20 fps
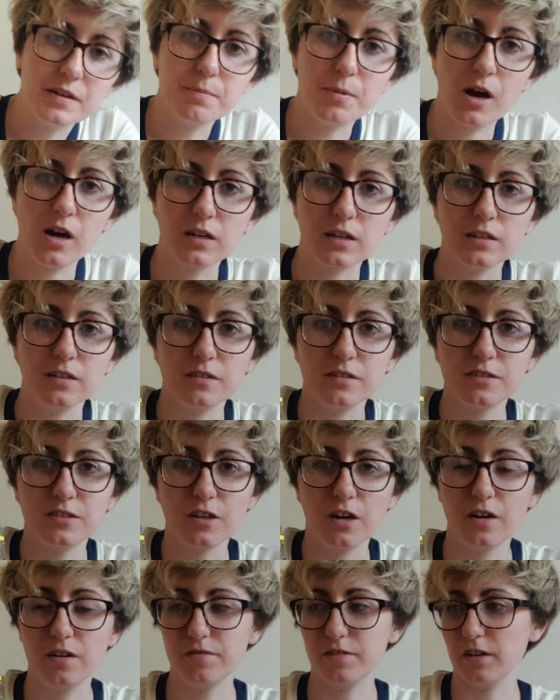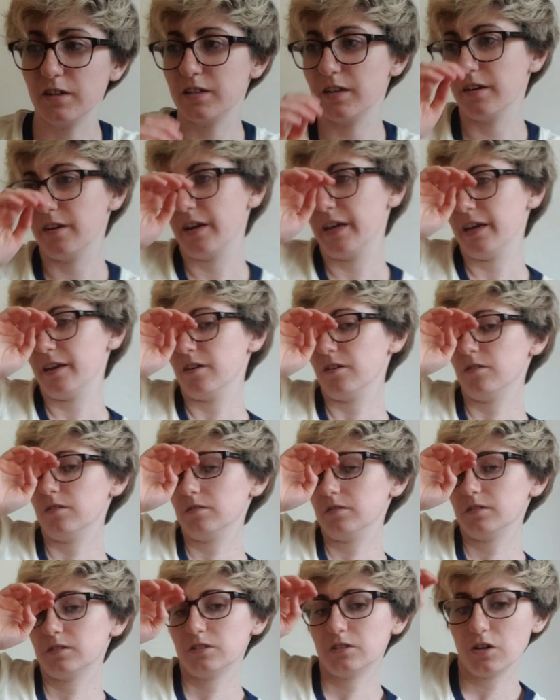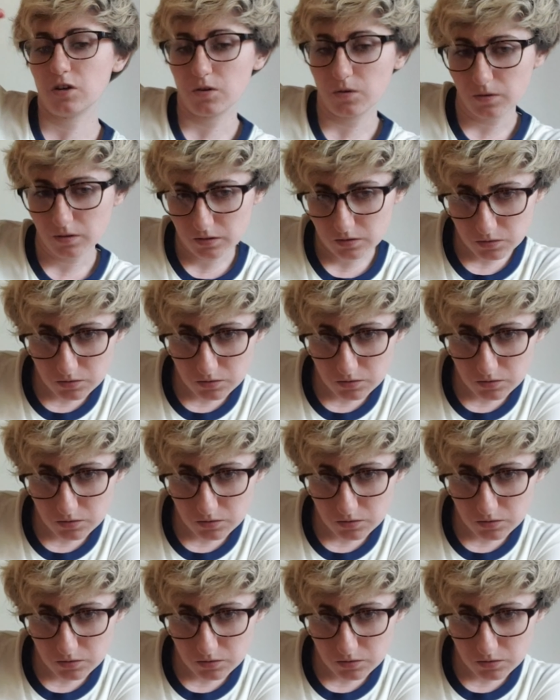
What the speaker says: bottle at the start of our tornado. So,